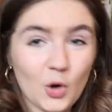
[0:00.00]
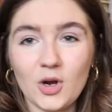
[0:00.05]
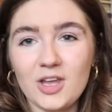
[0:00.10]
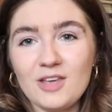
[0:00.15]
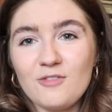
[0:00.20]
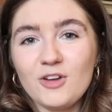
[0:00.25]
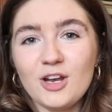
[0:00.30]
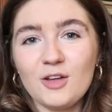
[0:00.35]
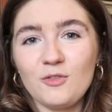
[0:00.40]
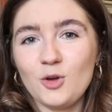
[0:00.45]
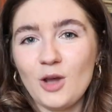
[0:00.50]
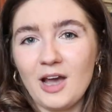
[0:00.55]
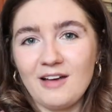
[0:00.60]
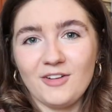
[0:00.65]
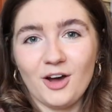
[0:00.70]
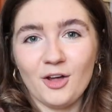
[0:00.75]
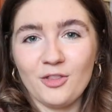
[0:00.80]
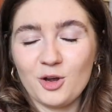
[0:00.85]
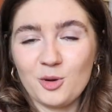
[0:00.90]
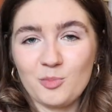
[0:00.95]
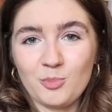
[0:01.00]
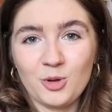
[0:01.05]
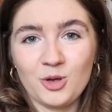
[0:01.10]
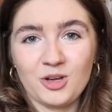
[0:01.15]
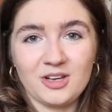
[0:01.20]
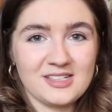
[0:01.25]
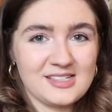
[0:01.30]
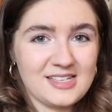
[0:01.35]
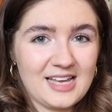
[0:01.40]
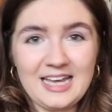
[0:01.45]
or even if you have other
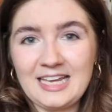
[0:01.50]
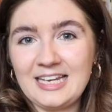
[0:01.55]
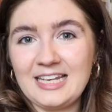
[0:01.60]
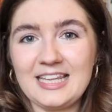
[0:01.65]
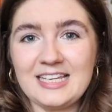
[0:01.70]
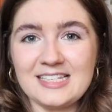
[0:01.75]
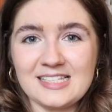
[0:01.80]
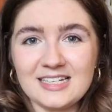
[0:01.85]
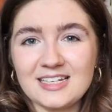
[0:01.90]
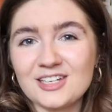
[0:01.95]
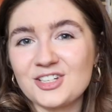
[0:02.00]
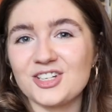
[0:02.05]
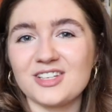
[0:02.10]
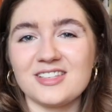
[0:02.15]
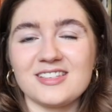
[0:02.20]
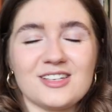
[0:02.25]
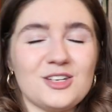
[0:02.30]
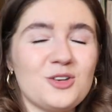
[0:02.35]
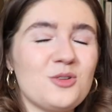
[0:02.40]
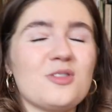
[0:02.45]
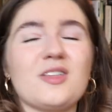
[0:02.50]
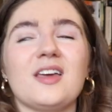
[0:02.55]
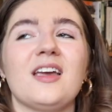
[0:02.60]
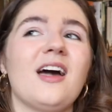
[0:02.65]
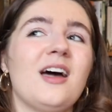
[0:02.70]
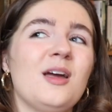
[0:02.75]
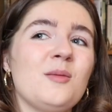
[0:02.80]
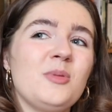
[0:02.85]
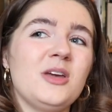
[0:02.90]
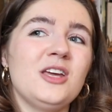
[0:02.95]
books in these editions that you
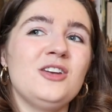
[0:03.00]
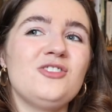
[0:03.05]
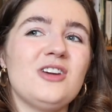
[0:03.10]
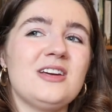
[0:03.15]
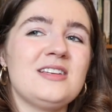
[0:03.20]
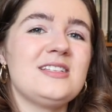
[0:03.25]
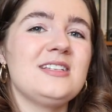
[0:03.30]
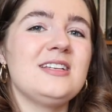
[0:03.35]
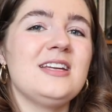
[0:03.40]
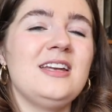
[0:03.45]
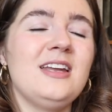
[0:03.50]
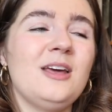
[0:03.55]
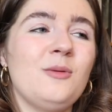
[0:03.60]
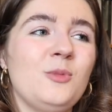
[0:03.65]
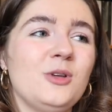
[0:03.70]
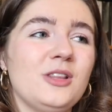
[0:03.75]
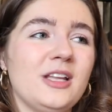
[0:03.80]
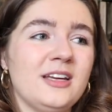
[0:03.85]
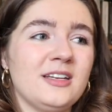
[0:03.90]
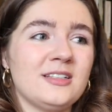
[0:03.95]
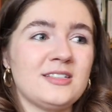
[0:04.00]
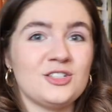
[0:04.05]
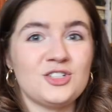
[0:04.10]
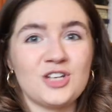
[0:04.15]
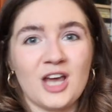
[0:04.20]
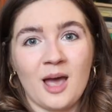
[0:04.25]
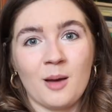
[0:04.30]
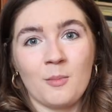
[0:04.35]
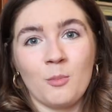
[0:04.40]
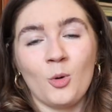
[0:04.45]
think I'd be interested in and would like to
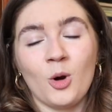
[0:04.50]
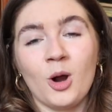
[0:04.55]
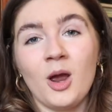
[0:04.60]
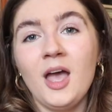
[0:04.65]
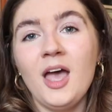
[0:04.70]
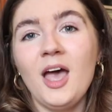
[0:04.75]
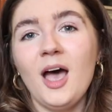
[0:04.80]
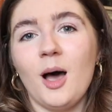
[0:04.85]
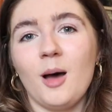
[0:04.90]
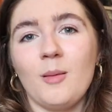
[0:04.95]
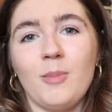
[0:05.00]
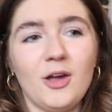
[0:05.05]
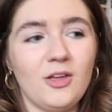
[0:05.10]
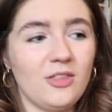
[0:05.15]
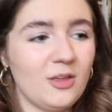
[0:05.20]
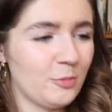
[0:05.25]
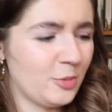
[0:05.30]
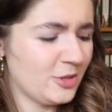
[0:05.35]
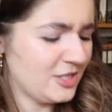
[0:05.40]
chat more about them,